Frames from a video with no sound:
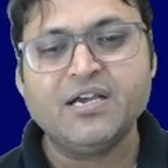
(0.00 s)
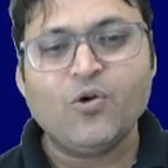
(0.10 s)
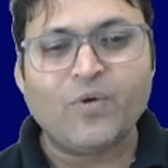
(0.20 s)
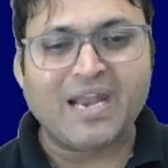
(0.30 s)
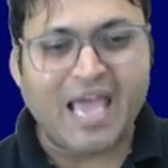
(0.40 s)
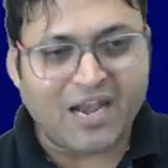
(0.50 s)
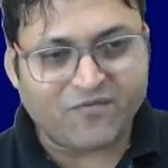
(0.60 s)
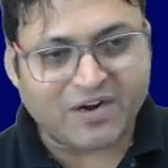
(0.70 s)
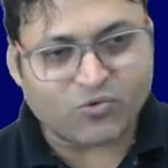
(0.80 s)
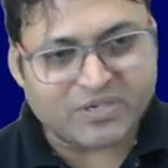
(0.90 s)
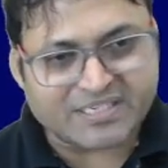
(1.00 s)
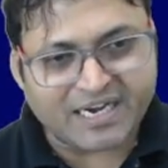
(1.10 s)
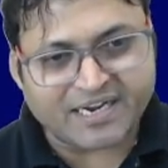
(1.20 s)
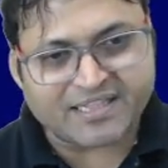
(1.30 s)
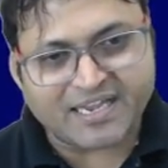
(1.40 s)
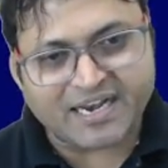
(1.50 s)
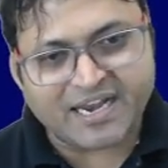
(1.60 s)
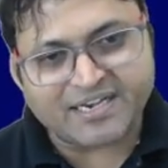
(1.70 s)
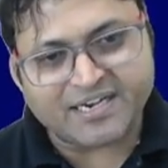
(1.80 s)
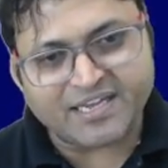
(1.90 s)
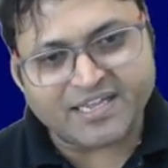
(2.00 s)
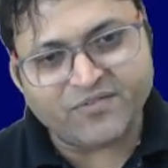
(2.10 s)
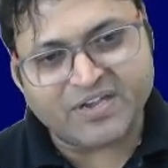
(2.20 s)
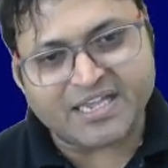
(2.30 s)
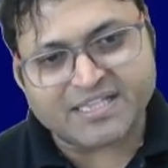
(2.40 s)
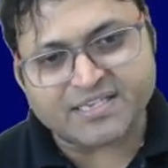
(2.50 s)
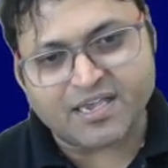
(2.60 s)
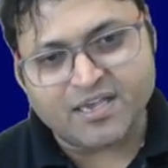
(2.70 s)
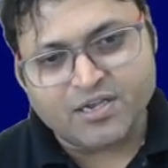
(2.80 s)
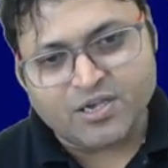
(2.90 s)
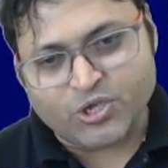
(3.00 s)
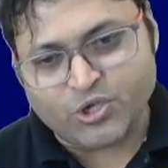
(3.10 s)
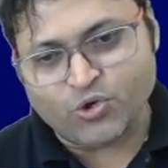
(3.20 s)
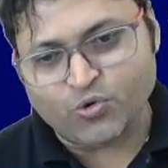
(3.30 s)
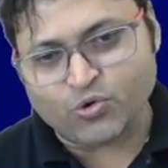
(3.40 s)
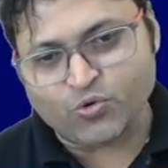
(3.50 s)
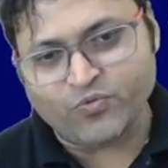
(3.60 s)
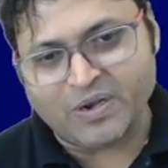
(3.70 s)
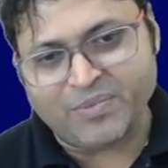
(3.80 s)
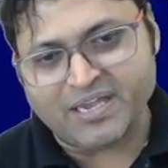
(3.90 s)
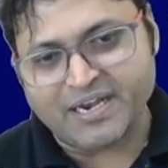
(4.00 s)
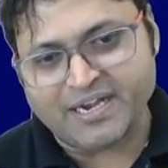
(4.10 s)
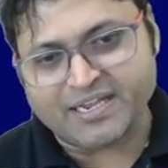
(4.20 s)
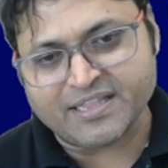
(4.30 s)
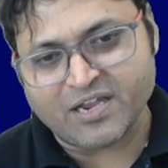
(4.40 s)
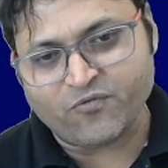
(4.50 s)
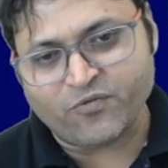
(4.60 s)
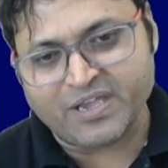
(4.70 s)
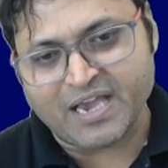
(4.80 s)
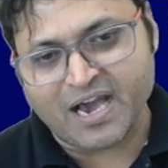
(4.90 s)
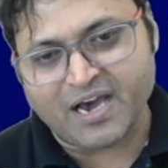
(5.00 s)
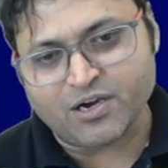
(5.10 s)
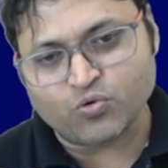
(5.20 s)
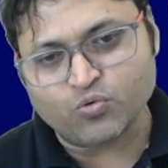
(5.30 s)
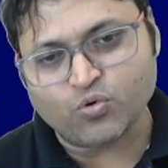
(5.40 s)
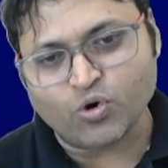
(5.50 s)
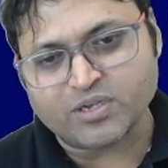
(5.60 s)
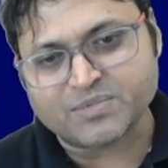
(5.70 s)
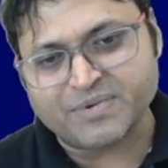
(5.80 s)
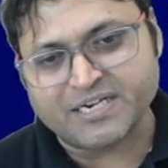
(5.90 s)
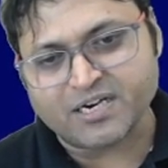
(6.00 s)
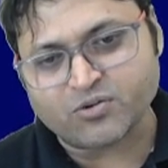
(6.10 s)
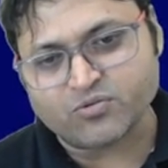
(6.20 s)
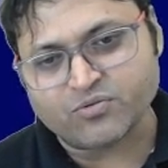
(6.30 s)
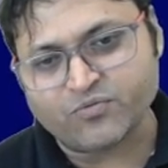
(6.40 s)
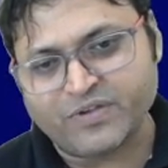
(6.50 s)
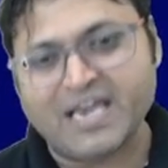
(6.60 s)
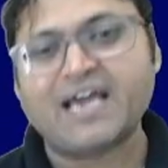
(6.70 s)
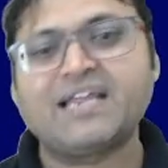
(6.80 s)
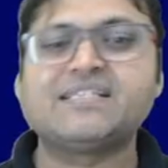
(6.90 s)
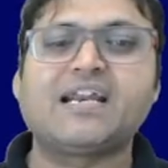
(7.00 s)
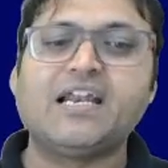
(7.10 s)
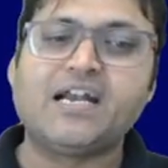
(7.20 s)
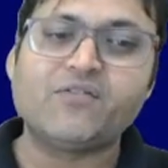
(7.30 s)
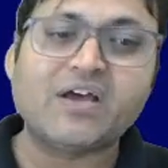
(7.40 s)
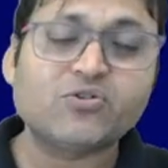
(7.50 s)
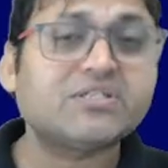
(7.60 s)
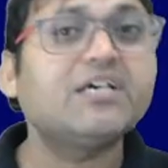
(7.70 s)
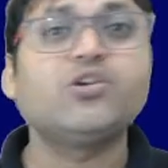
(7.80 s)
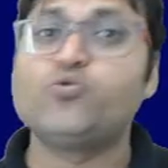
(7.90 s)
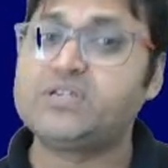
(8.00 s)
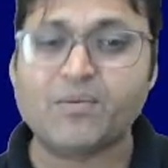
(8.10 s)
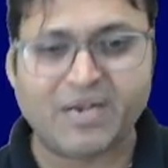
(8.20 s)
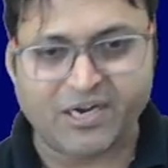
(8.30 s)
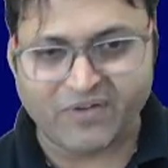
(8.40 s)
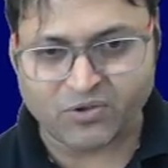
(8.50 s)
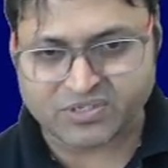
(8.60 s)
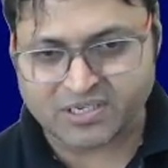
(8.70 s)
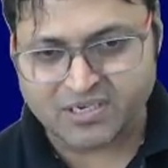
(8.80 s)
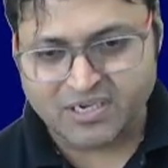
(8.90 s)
When alpha 2 is greater than 90 degree, we can say u2 will be greater than vr2 cos beta 2. vr is the relative velocity, u is the blade velocity.